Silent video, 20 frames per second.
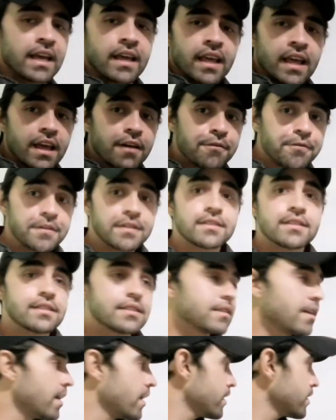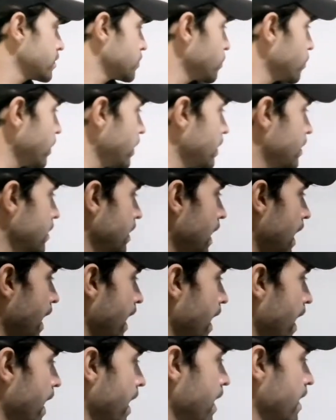If it starts with
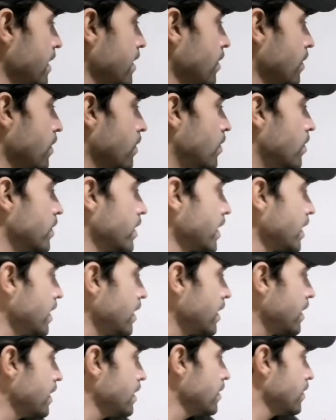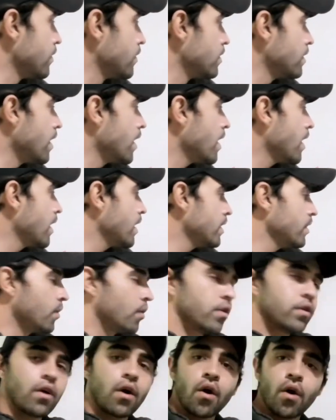A or E or I
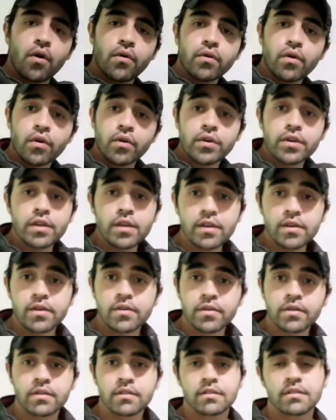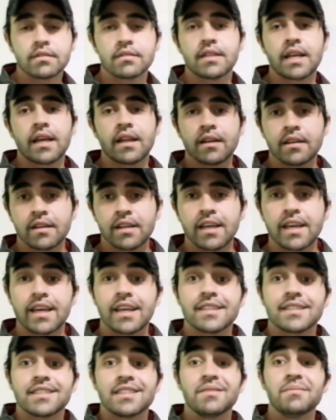or O or U, then
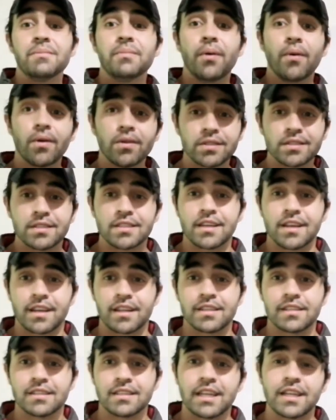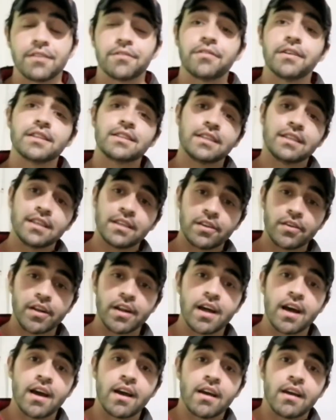it's important that if it's
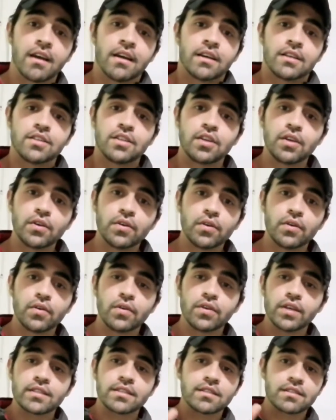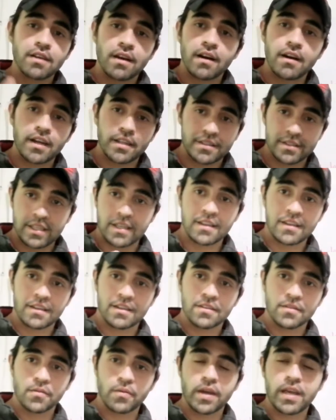singular, you start
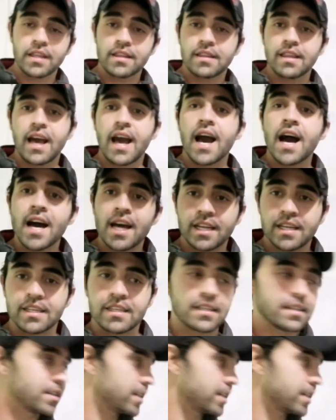with an.